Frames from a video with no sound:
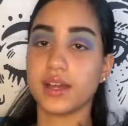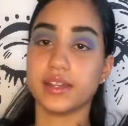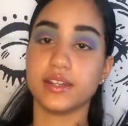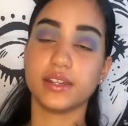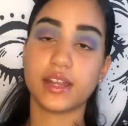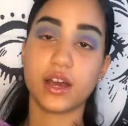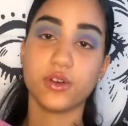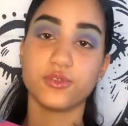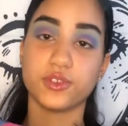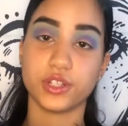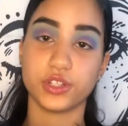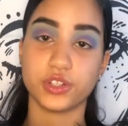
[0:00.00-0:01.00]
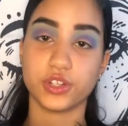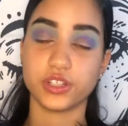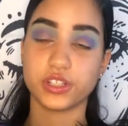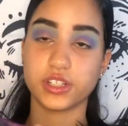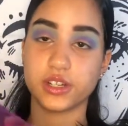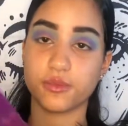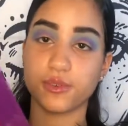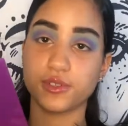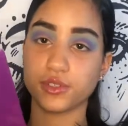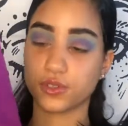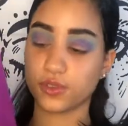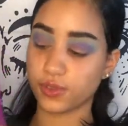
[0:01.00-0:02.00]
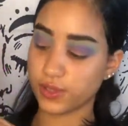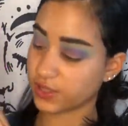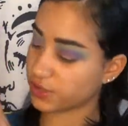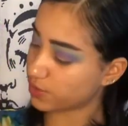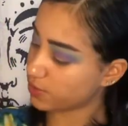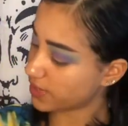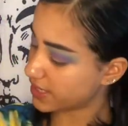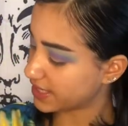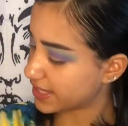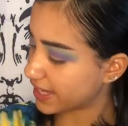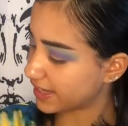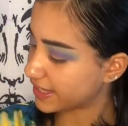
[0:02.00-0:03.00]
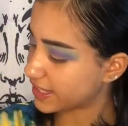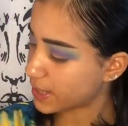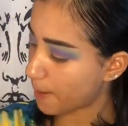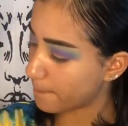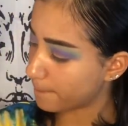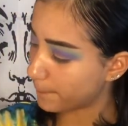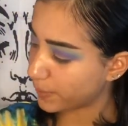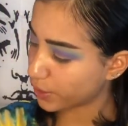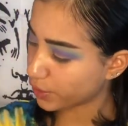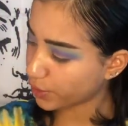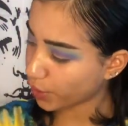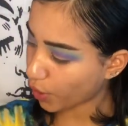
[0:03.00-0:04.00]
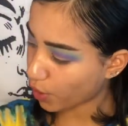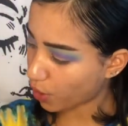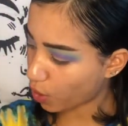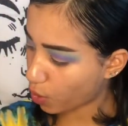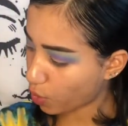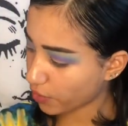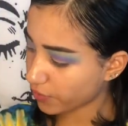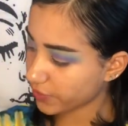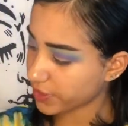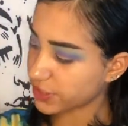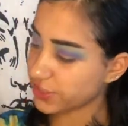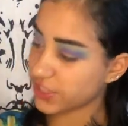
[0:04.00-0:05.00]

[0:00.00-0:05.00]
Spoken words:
Now for the third shade I'm going to go into is like this burnt orange.